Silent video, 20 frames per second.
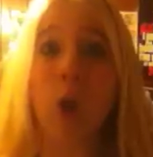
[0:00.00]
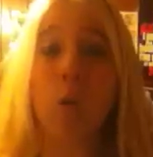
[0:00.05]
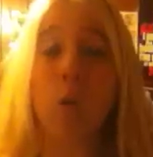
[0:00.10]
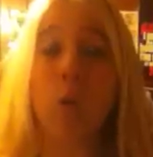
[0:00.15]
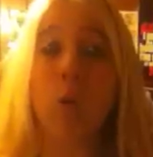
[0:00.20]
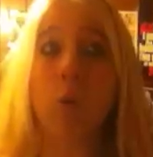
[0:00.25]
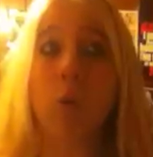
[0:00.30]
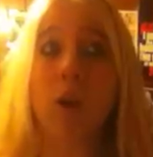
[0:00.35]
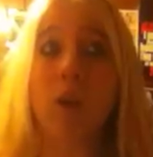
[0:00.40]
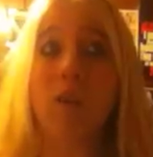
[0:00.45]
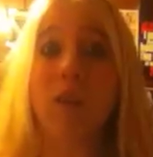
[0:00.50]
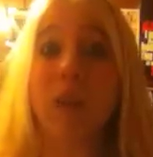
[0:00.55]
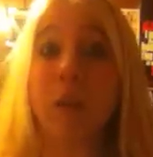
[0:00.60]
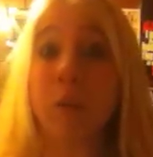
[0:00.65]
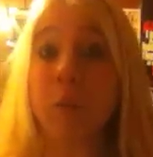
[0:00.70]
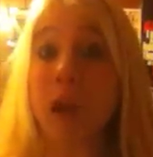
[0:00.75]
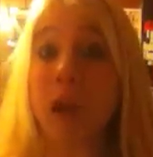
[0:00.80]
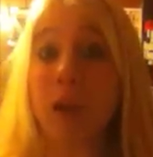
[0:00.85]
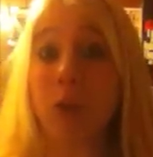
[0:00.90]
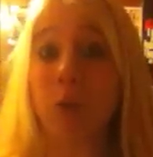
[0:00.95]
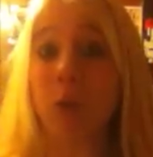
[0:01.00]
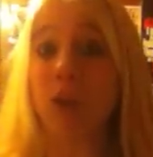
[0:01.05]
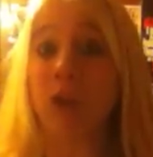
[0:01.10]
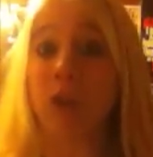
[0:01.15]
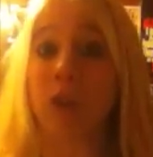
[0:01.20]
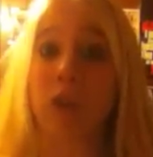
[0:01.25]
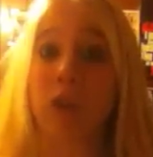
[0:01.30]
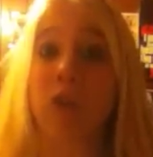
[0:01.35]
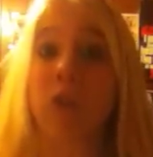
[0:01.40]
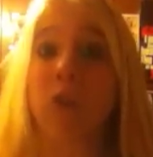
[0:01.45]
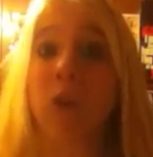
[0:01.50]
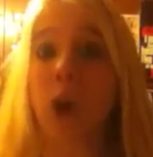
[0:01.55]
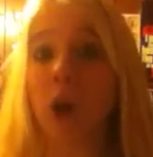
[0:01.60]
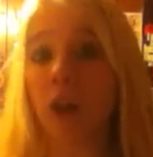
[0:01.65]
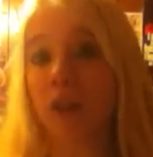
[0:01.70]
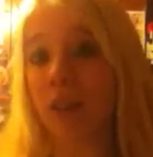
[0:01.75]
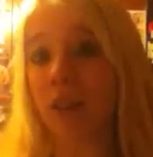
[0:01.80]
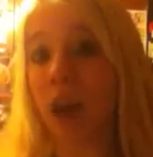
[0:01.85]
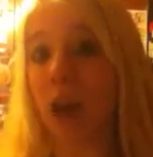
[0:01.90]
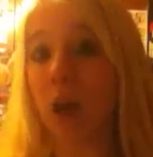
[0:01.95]
when one of the best wrestlers of
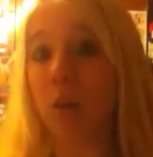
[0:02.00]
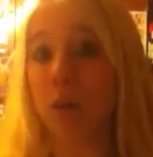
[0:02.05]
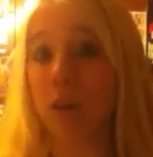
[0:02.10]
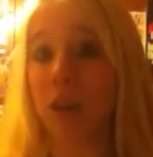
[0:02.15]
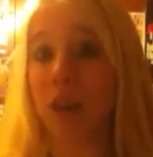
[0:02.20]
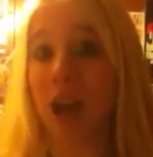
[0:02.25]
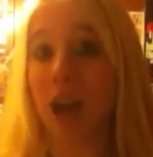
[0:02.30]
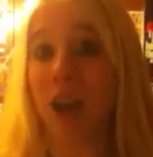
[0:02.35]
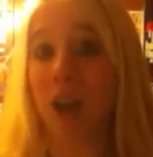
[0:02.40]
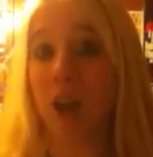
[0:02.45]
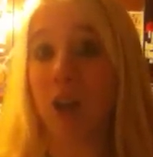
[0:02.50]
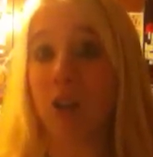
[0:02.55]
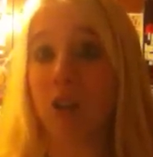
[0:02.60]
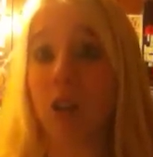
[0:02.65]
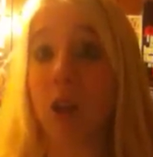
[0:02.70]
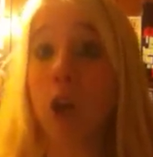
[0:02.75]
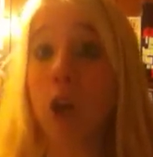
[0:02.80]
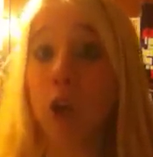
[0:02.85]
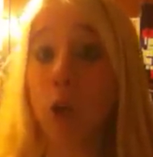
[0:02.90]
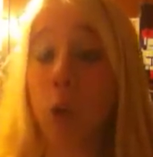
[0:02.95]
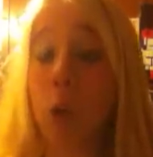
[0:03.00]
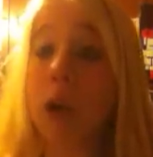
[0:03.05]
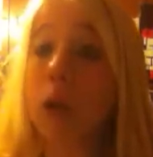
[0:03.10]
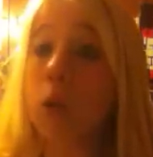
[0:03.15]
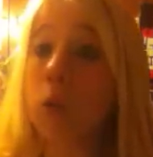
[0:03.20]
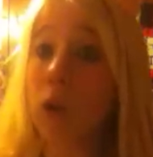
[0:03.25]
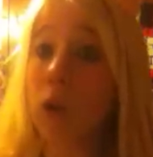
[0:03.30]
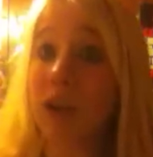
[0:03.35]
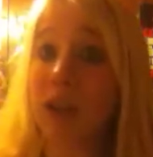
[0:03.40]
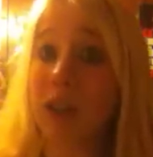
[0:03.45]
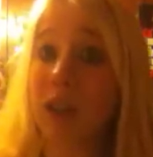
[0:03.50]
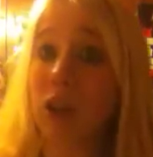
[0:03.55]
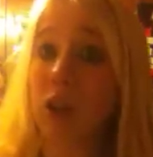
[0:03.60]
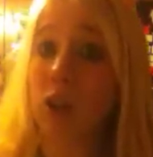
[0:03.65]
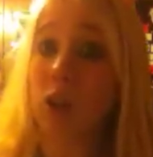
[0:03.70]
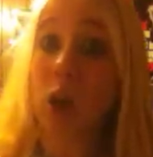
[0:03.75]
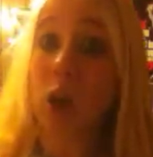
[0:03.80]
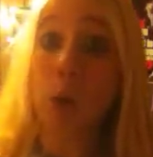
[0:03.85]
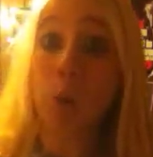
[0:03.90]
all time retires. 21 years.